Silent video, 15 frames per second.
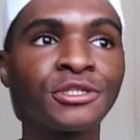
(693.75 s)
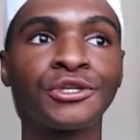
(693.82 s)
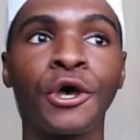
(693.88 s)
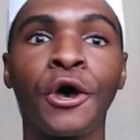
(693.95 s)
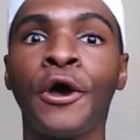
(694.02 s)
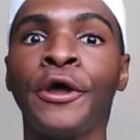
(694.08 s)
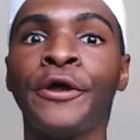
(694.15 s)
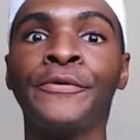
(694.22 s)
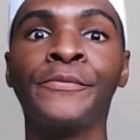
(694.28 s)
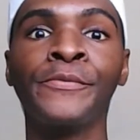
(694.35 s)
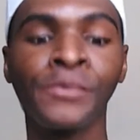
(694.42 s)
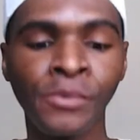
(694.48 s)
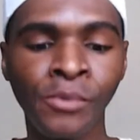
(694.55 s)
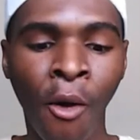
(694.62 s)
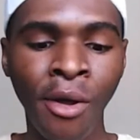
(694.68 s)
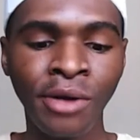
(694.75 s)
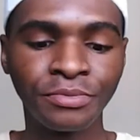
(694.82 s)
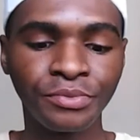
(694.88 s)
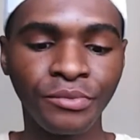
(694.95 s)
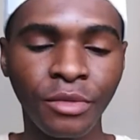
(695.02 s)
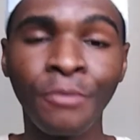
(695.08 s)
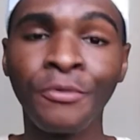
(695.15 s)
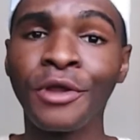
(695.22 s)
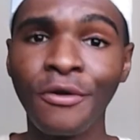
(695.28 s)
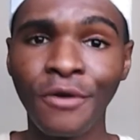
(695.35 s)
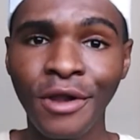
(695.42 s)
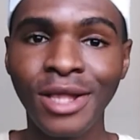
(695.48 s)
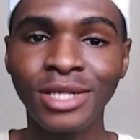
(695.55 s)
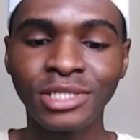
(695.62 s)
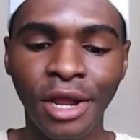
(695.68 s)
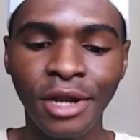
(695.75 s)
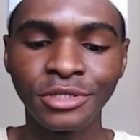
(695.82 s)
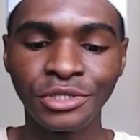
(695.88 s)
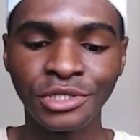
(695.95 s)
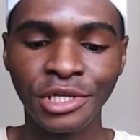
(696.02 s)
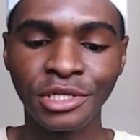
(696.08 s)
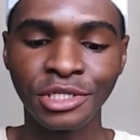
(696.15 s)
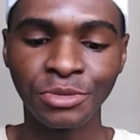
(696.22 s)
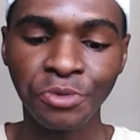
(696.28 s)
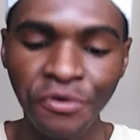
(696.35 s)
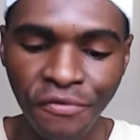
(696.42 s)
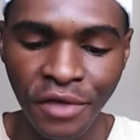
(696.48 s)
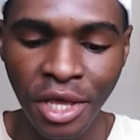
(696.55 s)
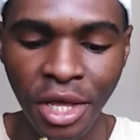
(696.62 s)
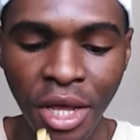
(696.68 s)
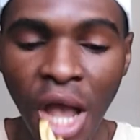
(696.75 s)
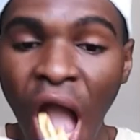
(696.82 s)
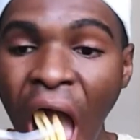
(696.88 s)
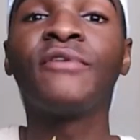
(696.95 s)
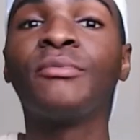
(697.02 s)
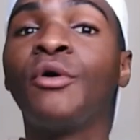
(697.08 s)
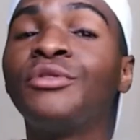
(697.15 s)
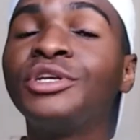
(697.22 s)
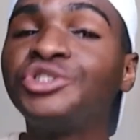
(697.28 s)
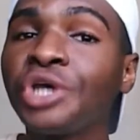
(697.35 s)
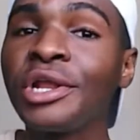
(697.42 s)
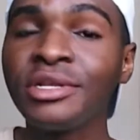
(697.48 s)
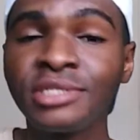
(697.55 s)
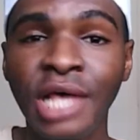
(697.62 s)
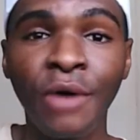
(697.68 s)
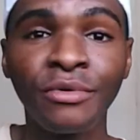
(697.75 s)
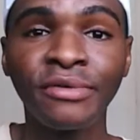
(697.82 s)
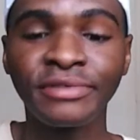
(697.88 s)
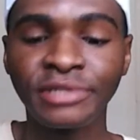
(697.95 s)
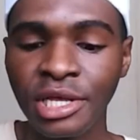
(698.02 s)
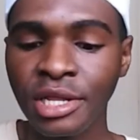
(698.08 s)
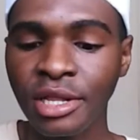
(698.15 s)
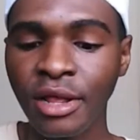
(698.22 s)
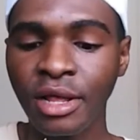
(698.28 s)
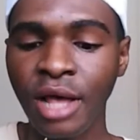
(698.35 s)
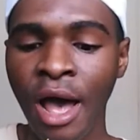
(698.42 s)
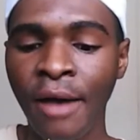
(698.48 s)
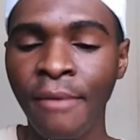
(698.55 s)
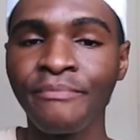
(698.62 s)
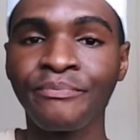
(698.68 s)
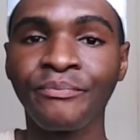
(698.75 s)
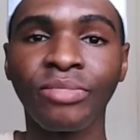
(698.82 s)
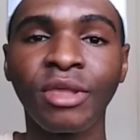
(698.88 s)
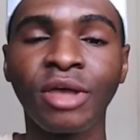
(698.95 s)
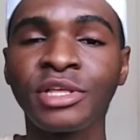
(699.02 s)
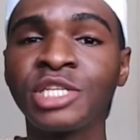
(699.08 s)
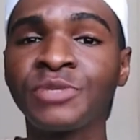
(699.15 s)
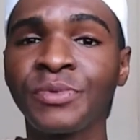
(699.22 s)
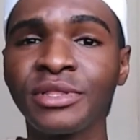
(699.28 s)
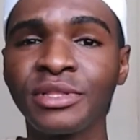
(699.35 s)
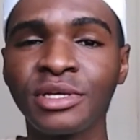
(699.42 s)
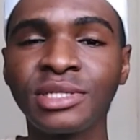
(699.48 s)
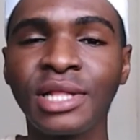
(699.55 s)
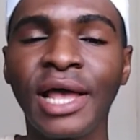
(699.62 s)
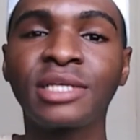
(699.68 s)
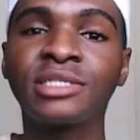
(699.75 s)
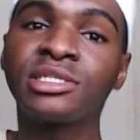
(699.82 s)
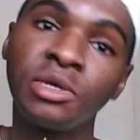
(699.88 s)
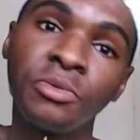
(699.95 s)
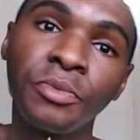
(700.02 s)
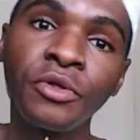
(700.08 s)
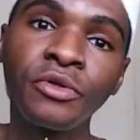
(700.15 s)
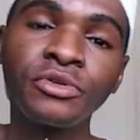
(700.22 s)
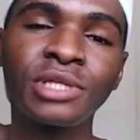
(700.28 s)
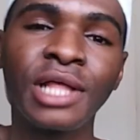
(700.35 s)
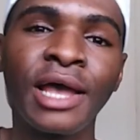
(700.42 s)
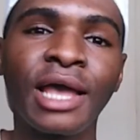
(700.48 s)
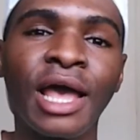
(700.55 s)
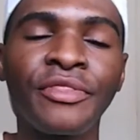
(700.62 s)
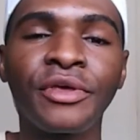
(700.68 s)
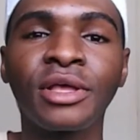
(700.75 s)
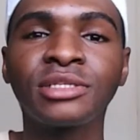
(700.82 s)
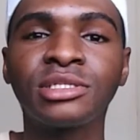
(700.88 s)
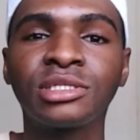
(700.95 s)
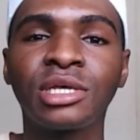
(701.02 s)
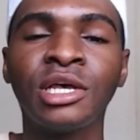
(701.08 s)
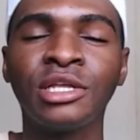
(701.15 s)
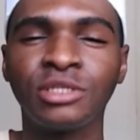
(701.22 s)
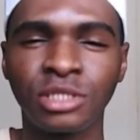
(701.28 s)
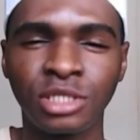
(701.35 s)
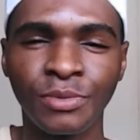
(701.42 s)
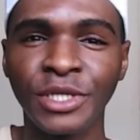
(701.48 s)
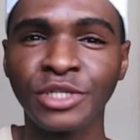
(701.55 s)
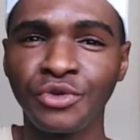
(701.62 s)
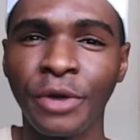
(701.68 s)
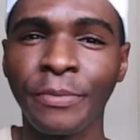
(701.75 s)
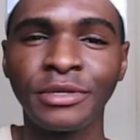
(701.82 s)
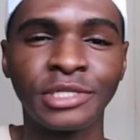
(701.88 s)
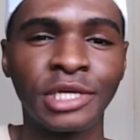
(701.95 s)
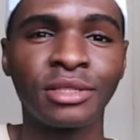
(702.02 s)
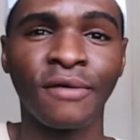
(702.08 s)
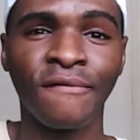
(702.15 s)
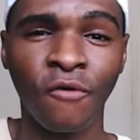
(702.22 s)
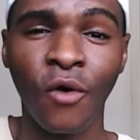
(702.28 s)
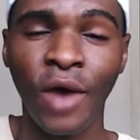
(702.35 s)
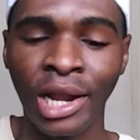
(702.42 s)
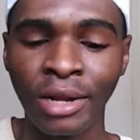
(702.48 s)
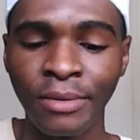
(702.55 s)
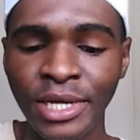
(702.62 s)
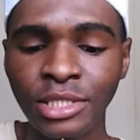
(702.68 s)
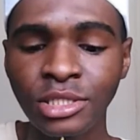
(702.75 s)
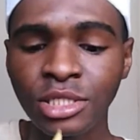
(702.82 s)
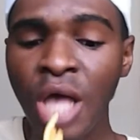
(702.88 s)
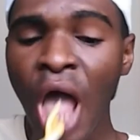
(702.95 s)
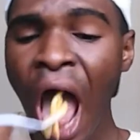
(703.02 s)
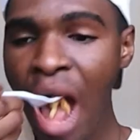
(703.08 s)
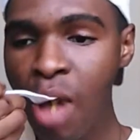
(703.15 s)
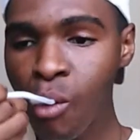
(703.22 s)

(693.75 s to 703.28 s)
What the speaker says: So I'm really, really excited to see this movie. From all the trailers that we've seen, there's like symbols, like I think it's meant to represent the four elements.